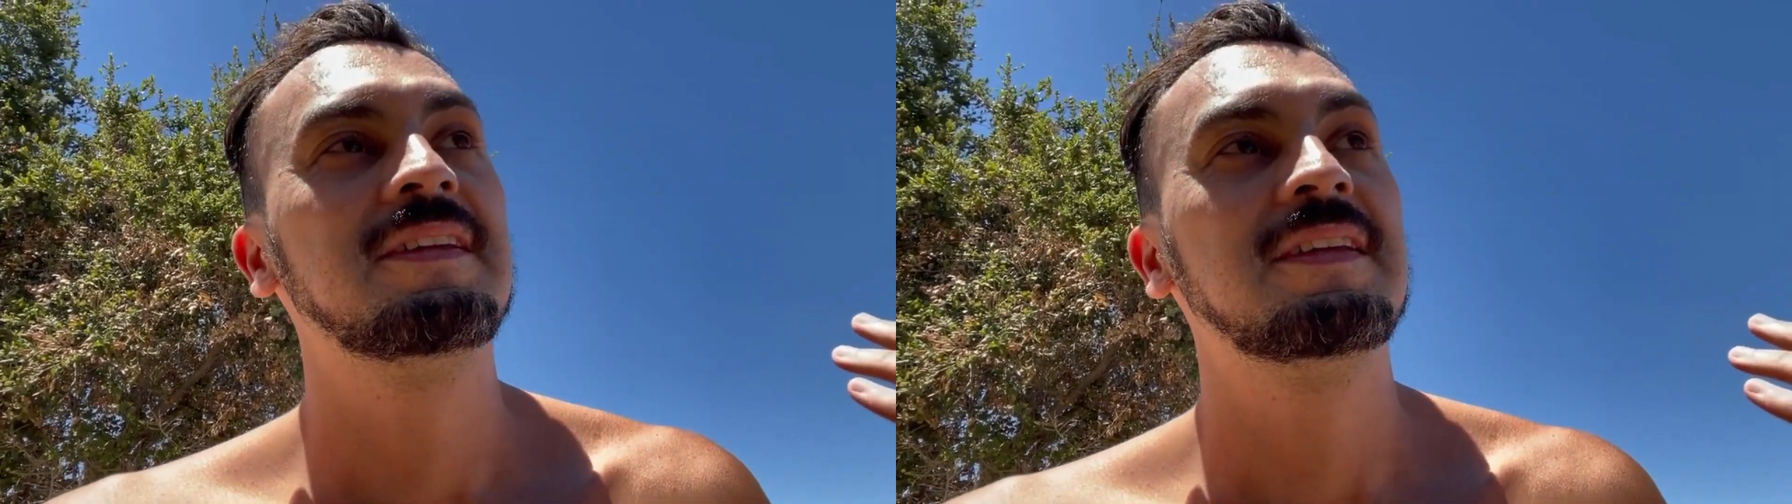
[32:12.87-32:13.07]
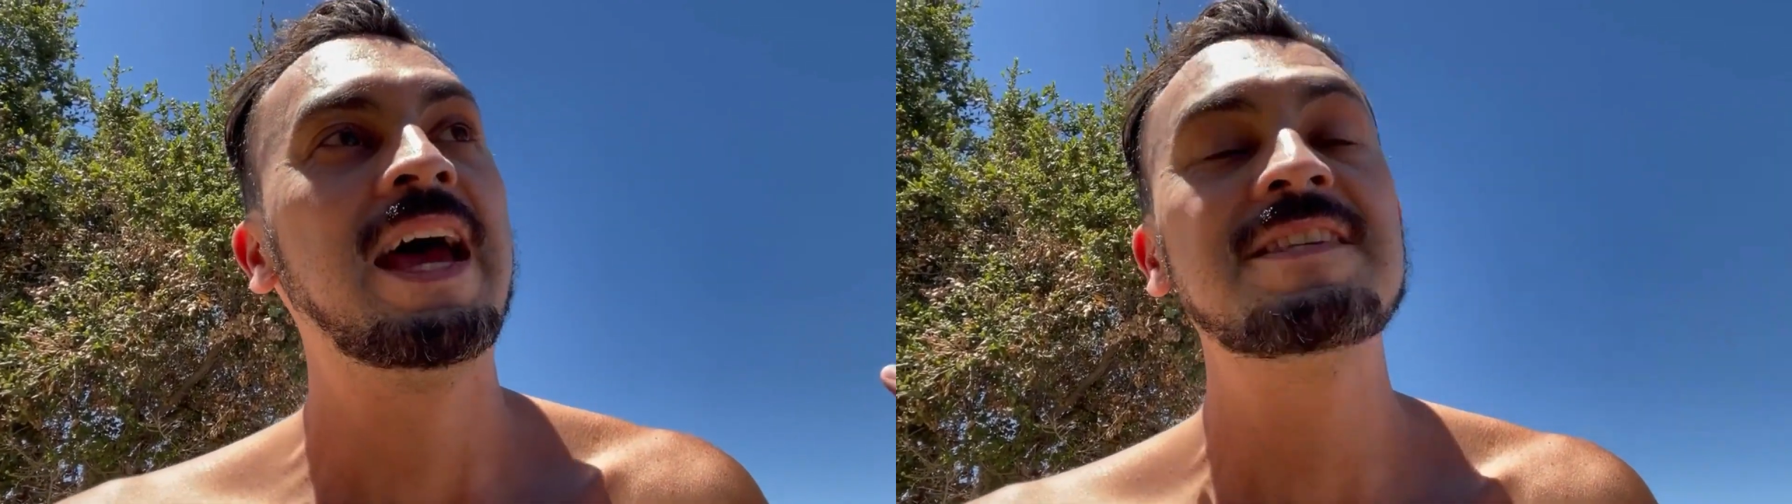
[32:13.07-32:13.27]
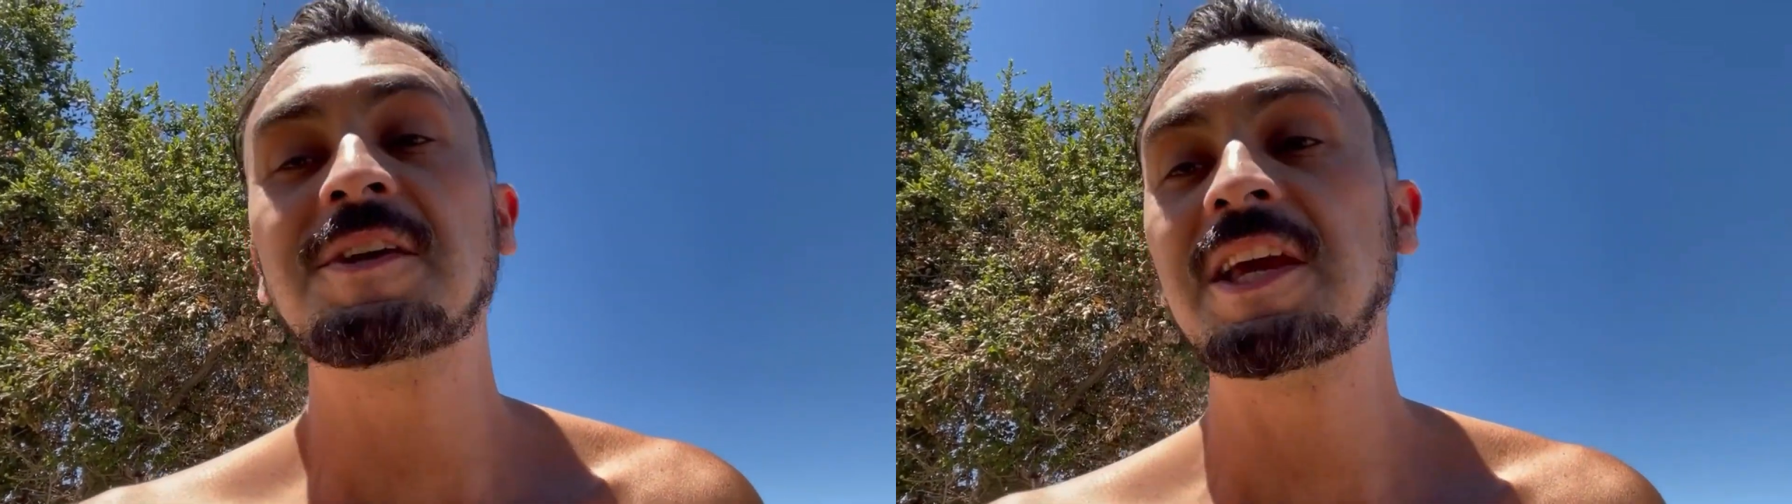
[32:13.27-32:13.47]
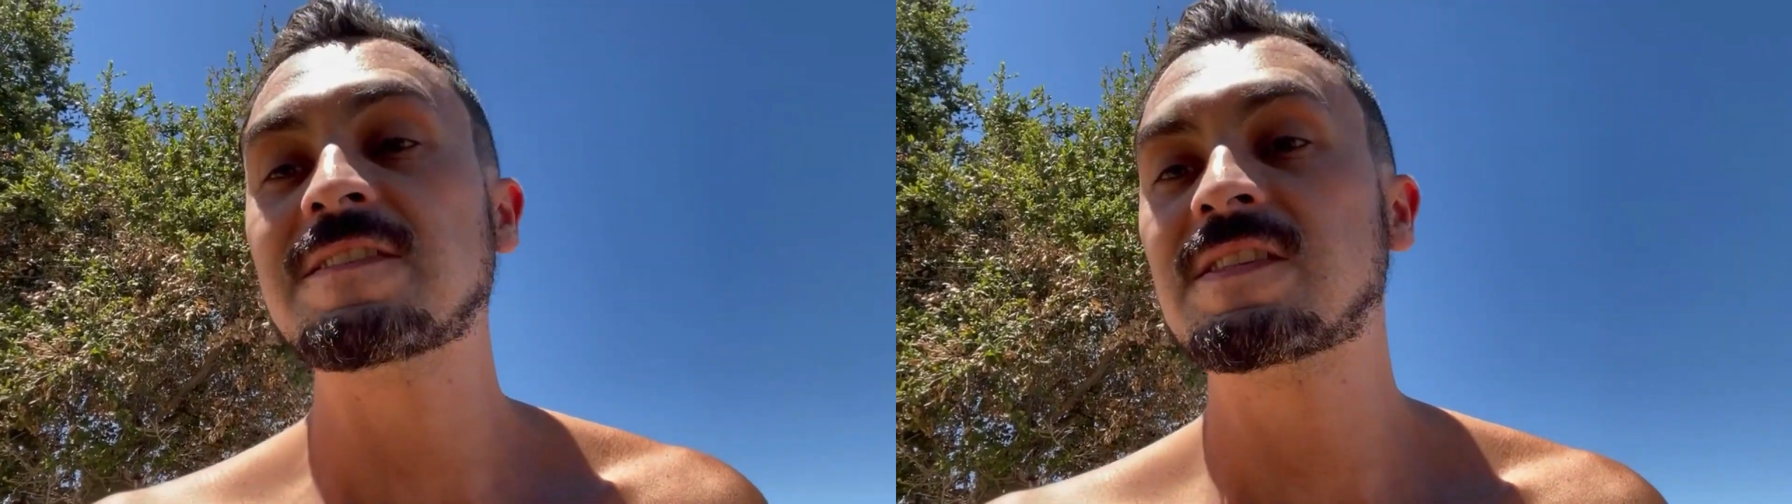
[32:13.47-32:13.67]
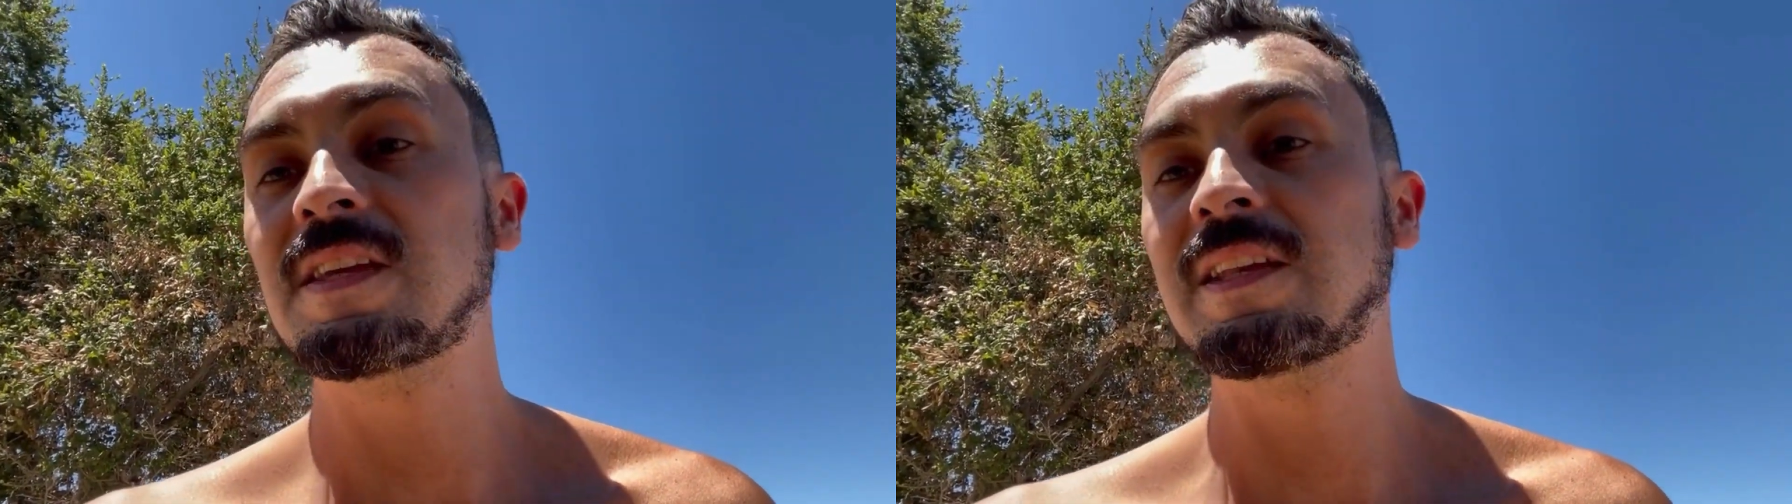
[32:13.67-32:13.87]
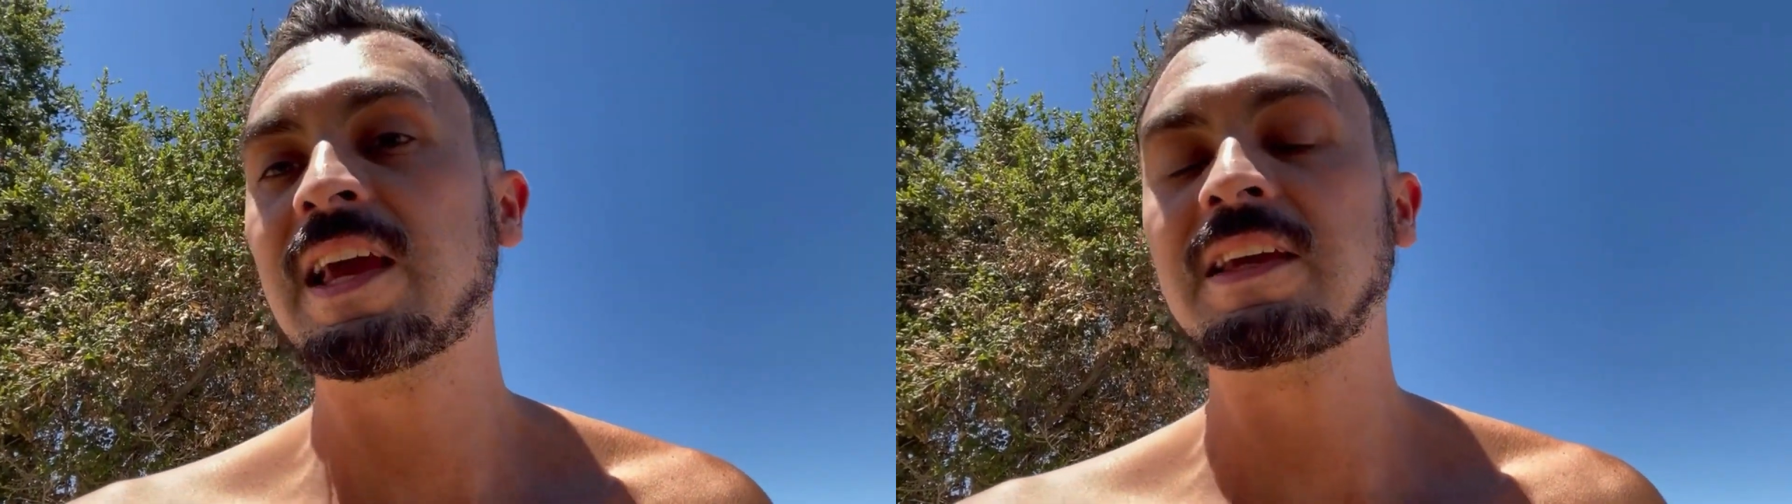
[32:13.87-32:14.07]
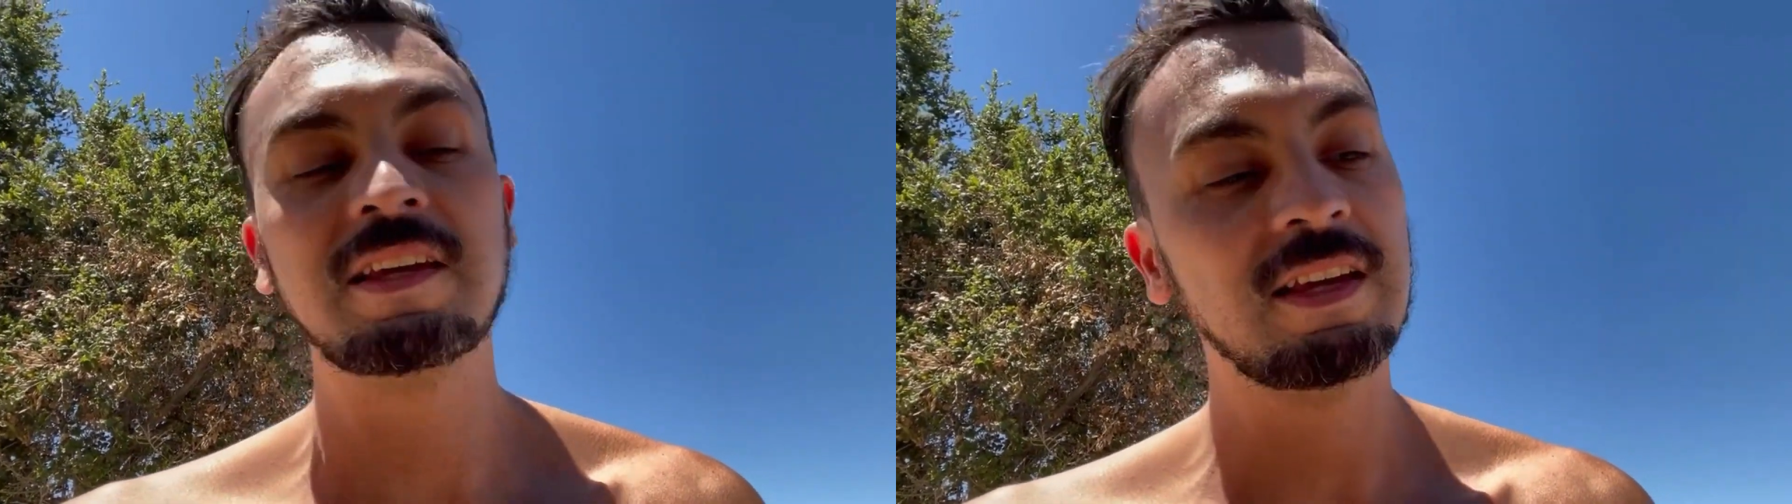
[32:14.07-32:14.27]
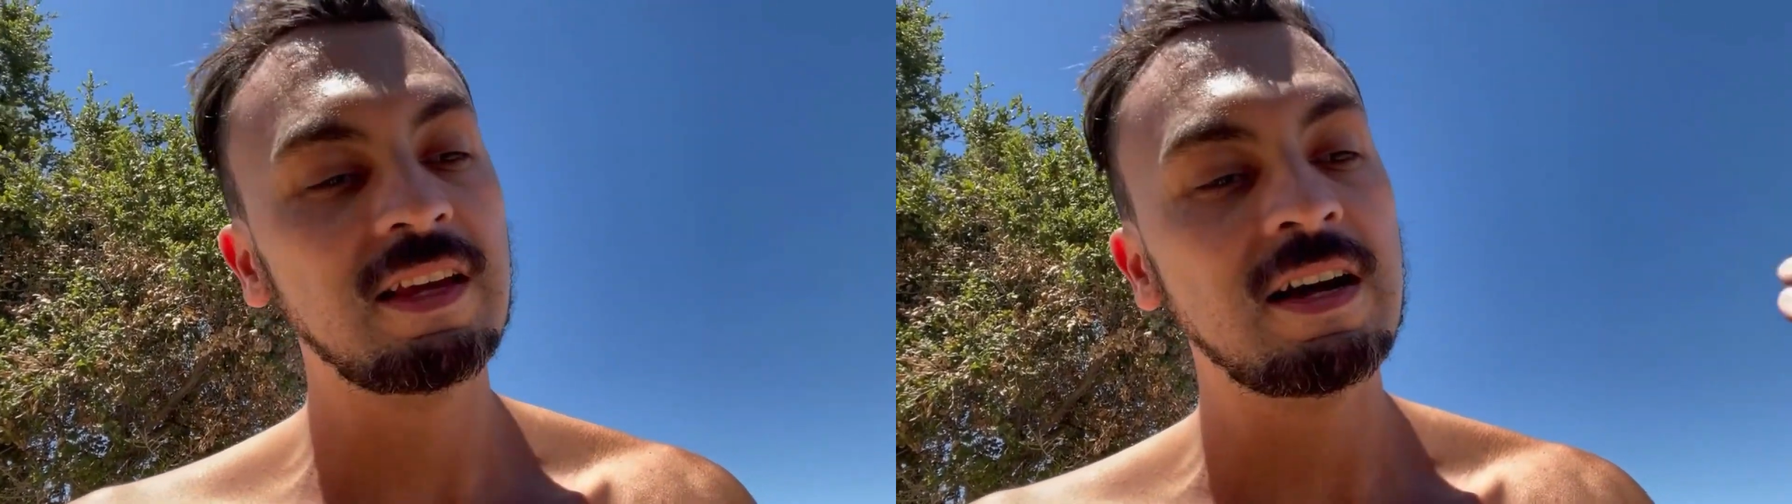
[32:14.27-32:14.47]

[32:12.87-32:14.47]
as you can see, like